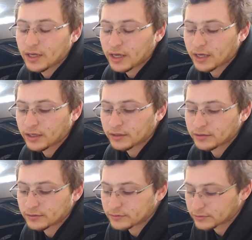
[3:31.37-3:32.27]

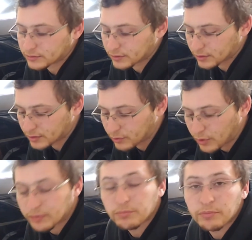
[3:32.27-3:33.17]
and the
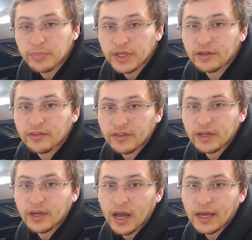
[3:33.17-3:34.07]
one big
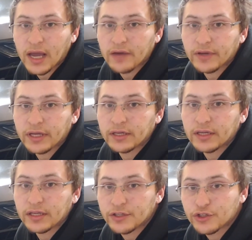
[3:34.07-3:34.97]
thing I have an
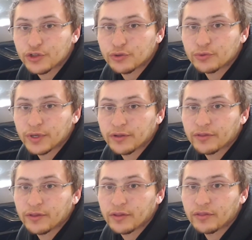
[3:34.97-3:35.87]
issue with,